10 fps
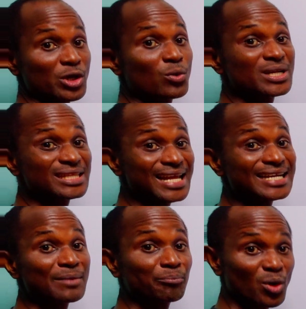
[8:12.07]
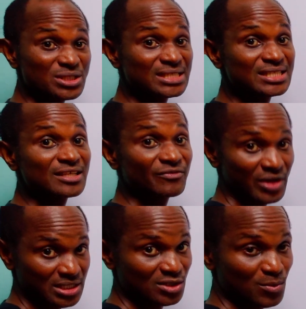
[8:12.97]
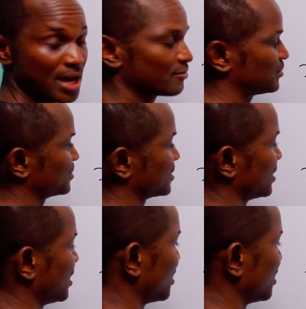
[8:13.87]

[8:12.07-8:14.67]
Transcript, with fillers: we only take the positive square root.